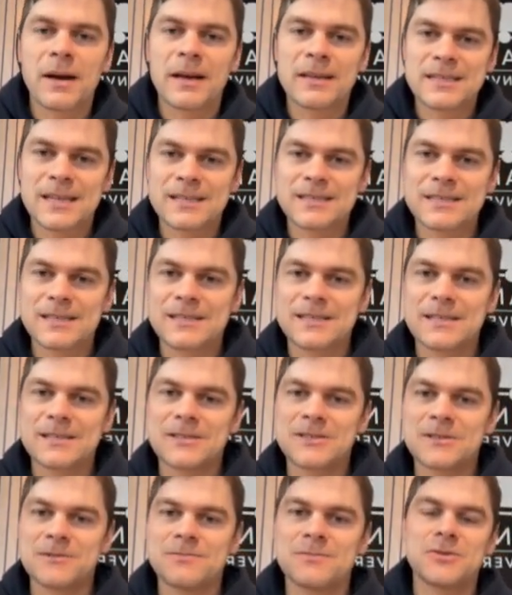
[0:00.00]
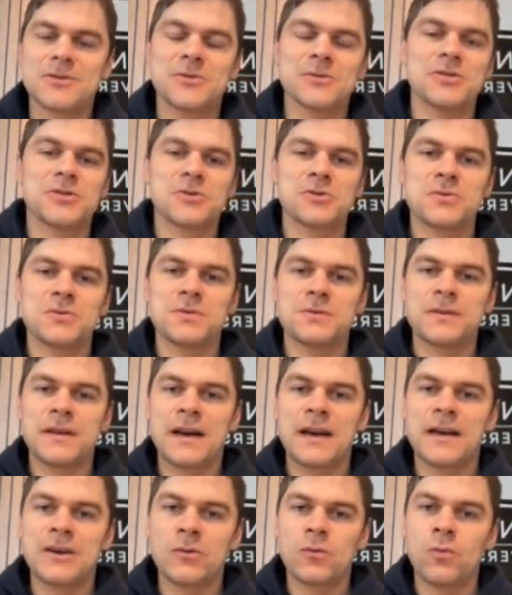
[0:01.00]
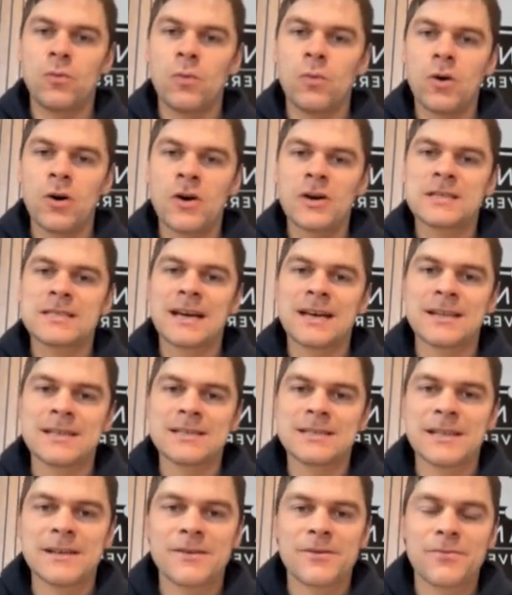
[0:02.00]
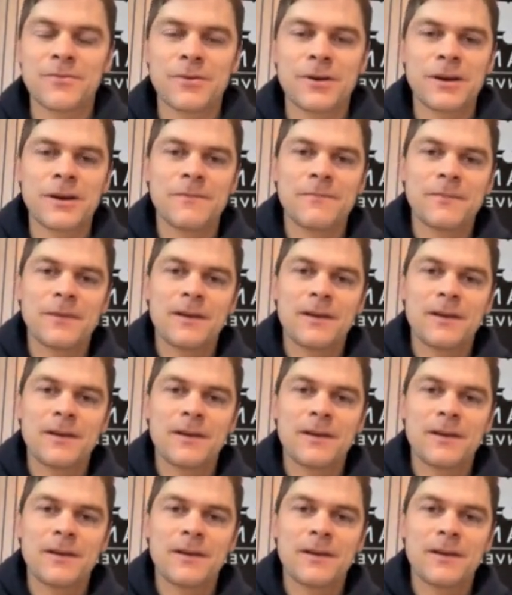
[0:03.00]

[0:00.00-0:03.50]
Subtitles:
and test the system to ensure that it all works and is leak free.